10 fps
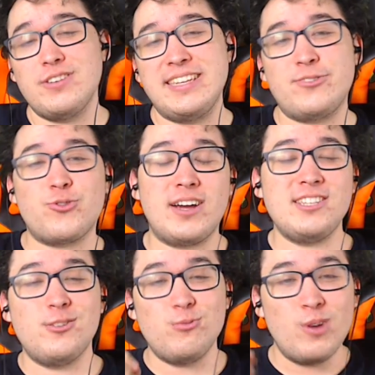in trying
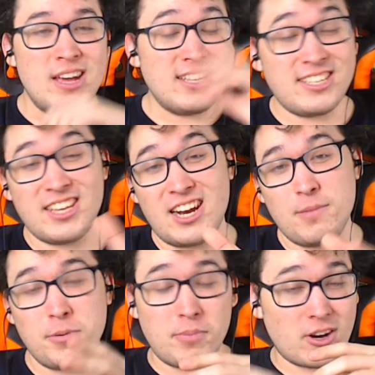to set
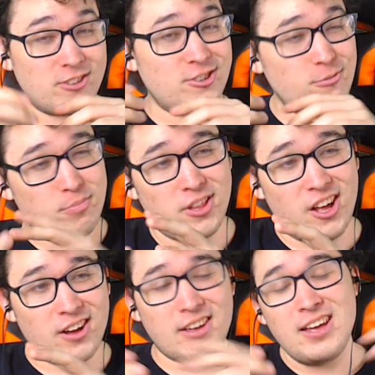up but also
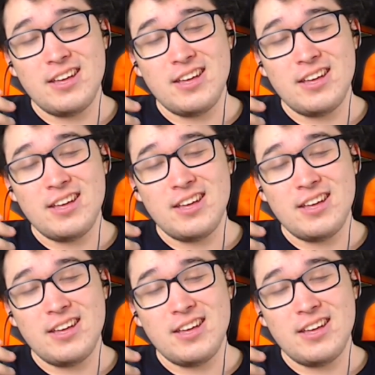block